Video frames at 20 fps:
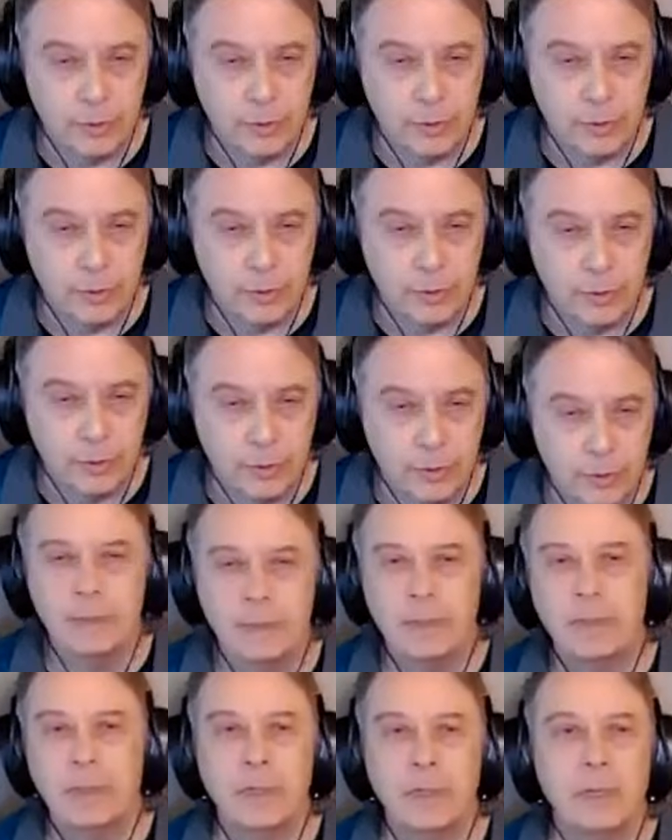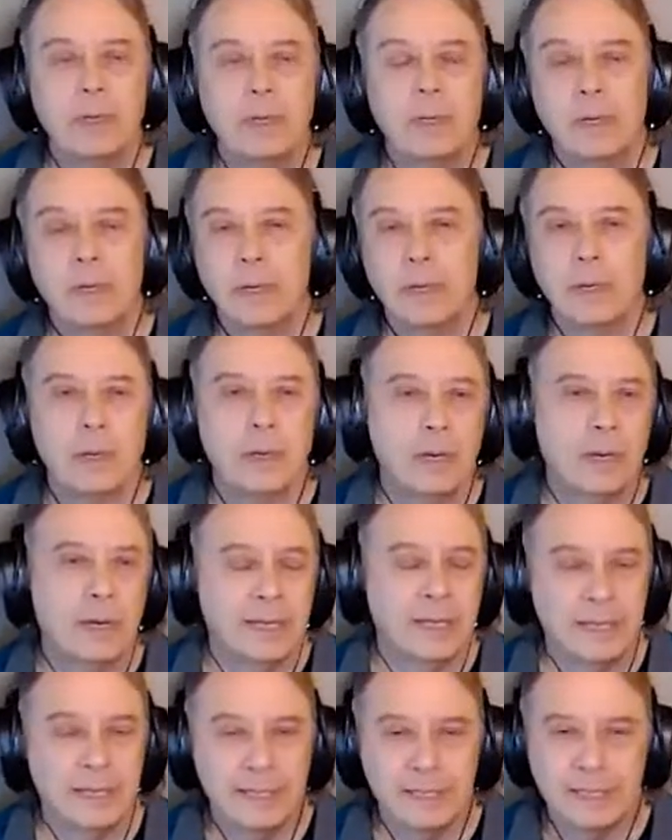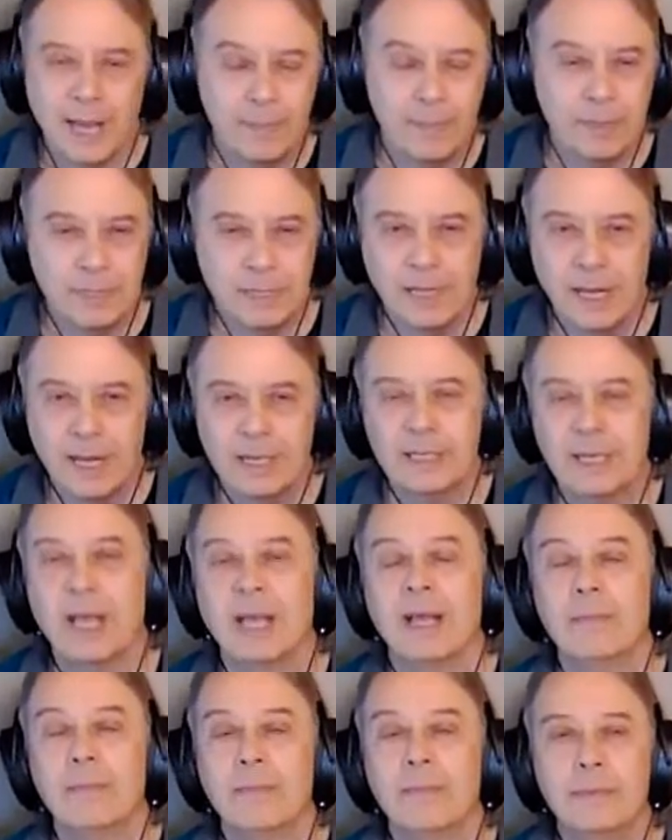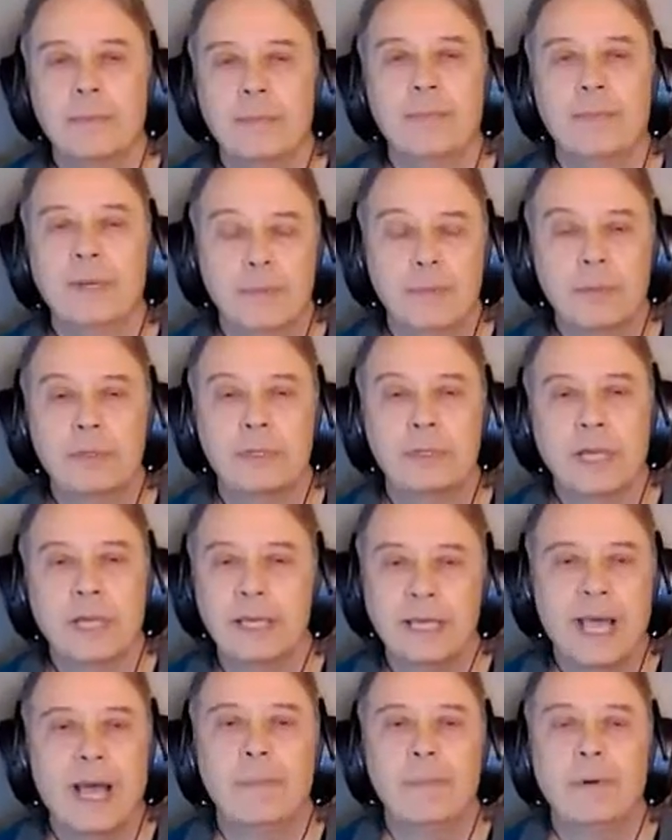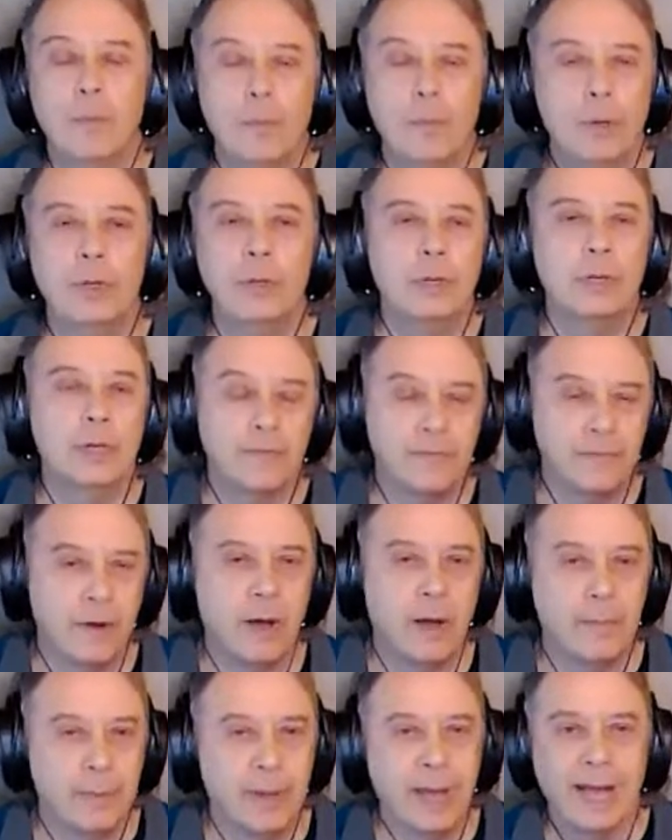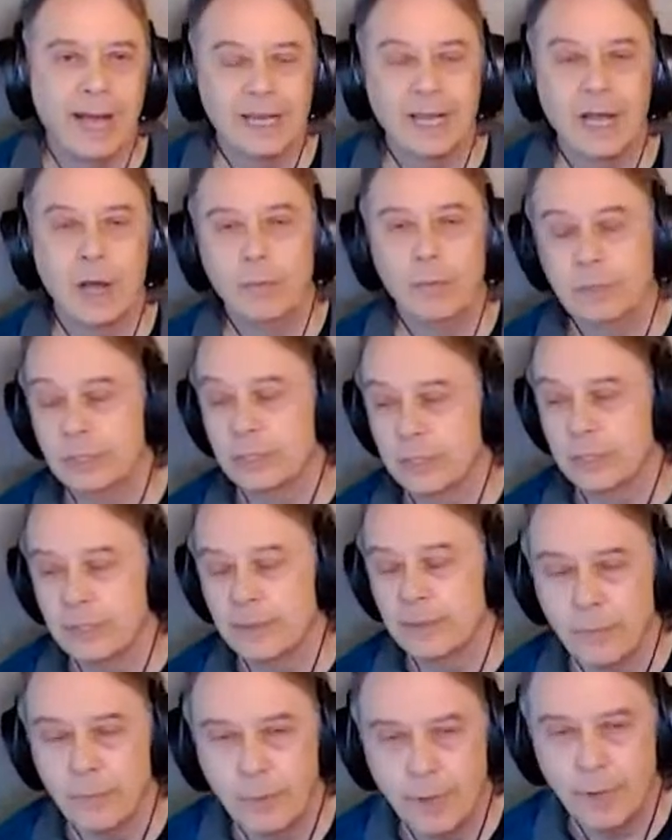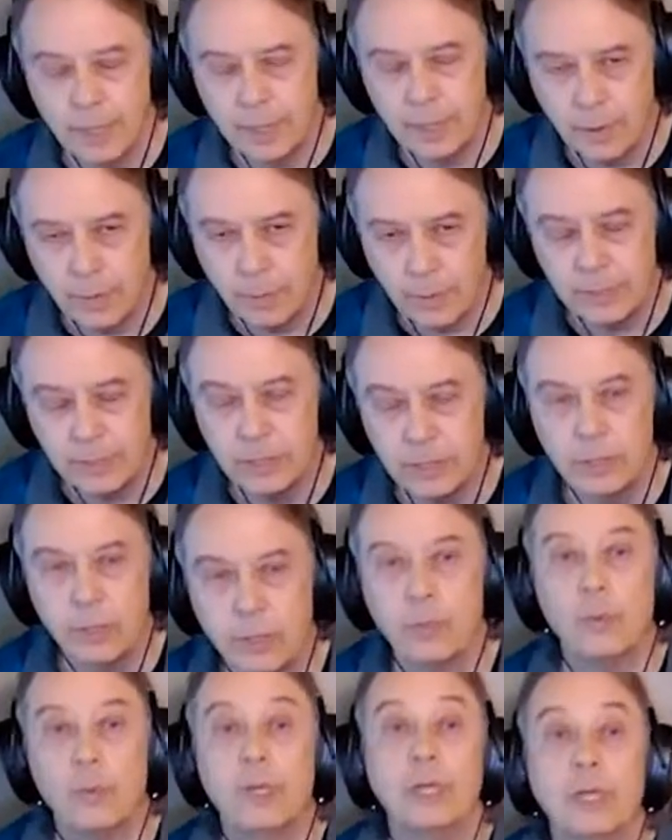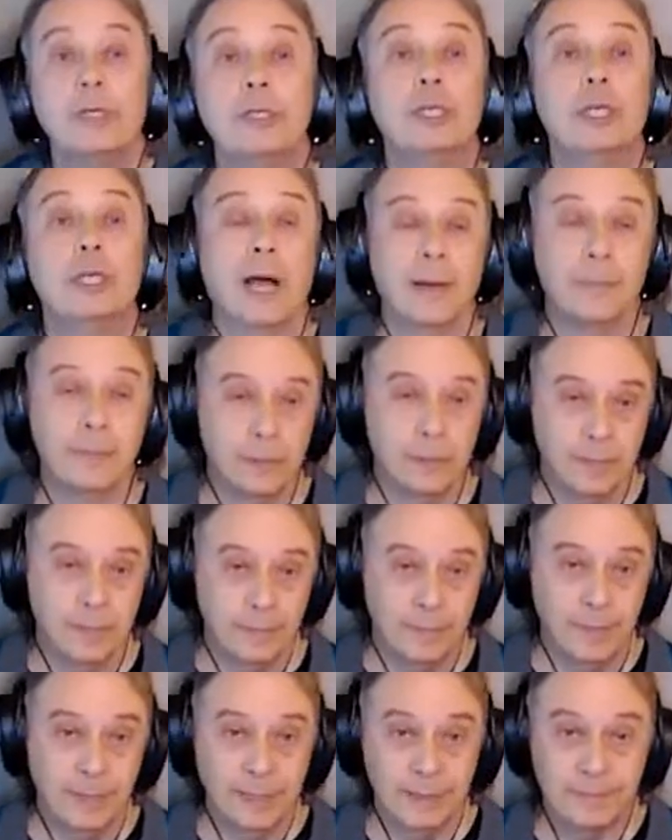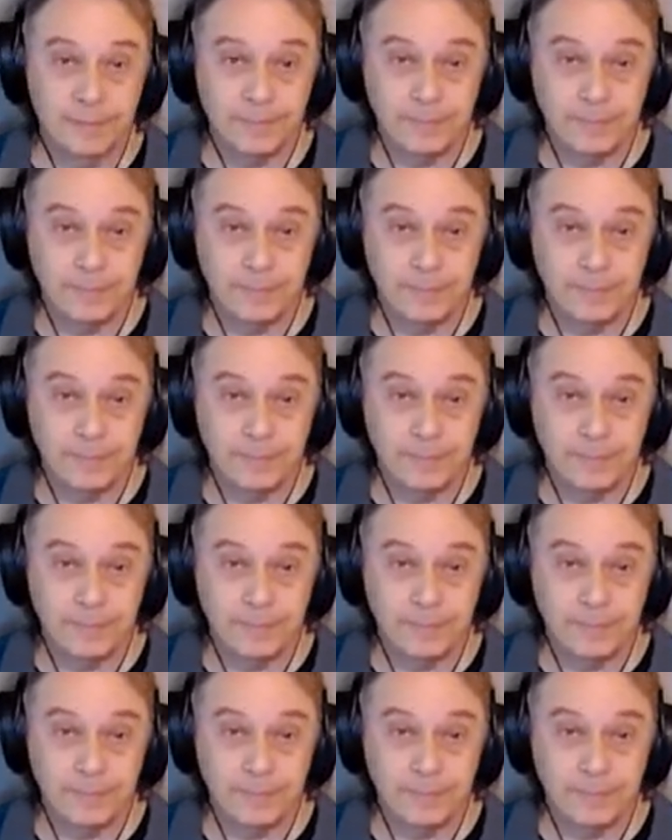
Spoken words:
town, and this happens a lot of times, people would say, yeah, but what are you going to fall back on? What's your real job going to be?